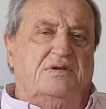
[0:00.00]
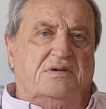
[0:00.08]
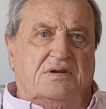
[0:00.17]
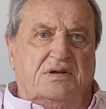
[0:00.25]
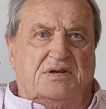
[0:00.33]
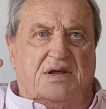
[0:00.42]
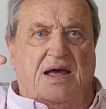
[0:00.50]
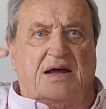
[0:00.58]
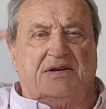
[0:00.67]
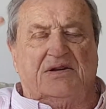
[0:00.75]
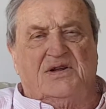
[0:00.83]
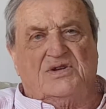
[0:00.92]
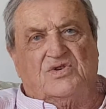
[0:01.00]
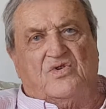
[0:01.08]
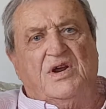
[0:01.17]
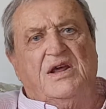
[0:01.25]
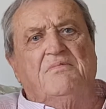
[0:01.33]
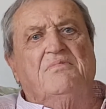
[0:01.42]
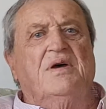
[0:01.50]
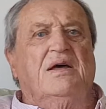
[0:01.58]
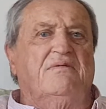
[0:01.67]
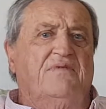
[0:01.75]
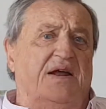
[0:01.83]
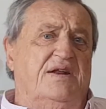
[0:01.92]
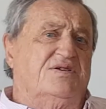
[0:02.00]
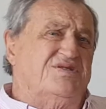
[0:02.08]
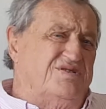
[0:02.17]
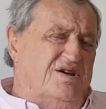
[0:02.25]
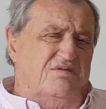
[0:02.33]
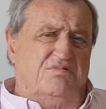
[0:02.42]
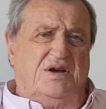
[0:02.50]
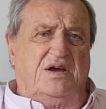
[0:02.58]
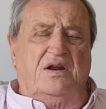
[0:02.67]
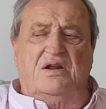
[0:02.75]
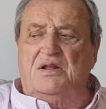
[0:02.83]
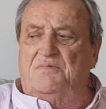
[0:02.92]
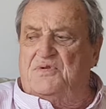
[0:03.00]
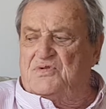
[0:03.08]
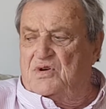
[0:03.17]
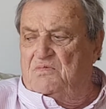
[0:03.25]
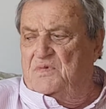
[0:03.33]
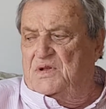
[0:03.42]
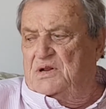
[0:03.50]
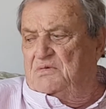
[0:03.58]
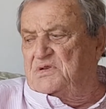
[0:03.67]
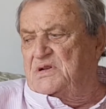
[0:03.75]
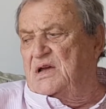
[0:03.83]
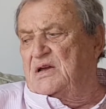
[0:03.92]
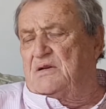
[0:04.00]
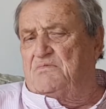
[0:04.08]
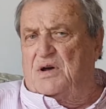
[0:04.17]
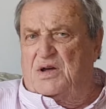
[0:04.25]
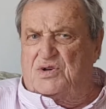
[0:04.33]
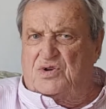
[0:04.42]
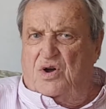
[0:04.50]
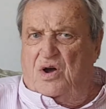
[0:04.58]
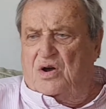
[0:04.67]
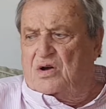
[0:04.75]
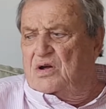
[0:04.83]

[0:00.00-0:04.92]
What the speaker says: just uttered a scream and vanished, so we can only presume that he was taken by a shark.